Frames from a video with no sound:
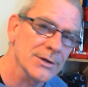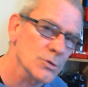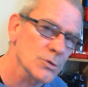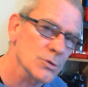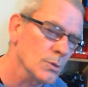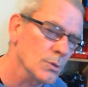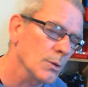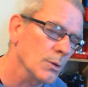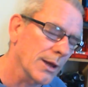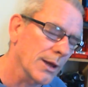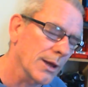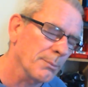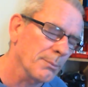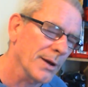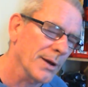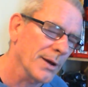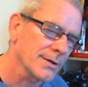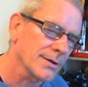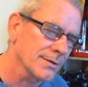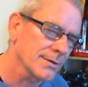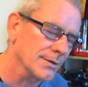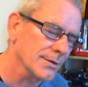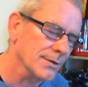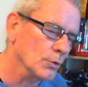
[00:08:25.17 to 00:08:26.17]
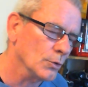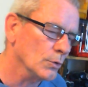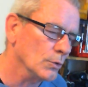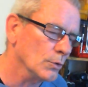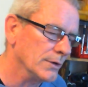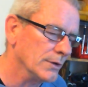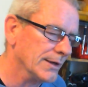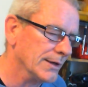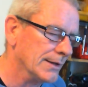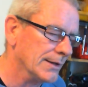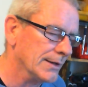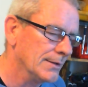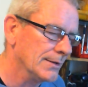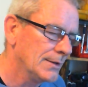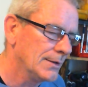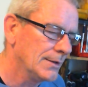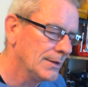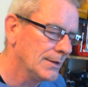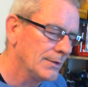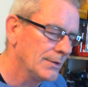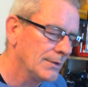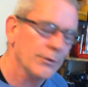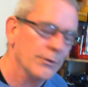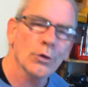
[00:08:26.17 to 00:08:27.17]
and we'll get back to the
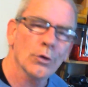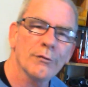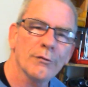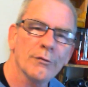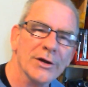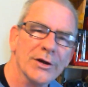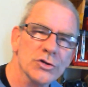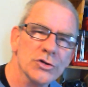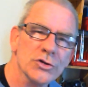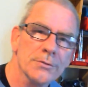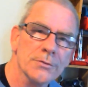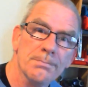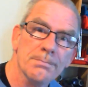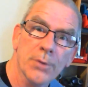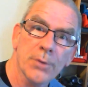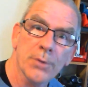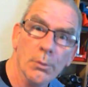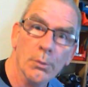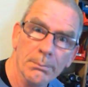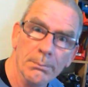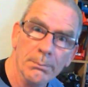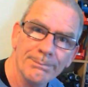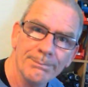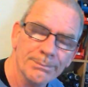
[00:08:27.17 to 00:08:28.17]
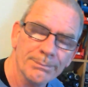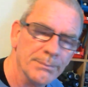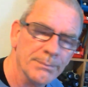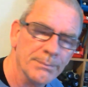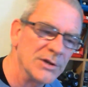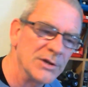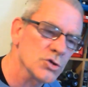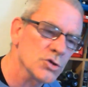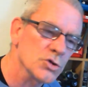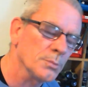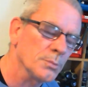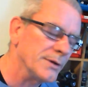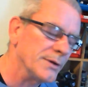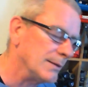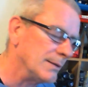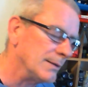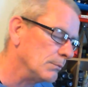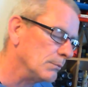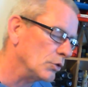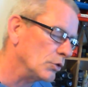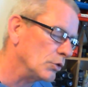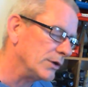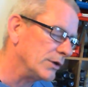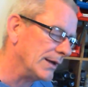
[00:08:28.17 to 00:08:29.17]
old-fashioned bum bench update
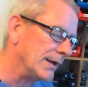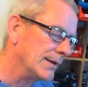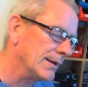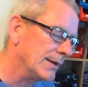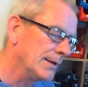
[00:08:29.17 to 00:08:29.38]
Monday,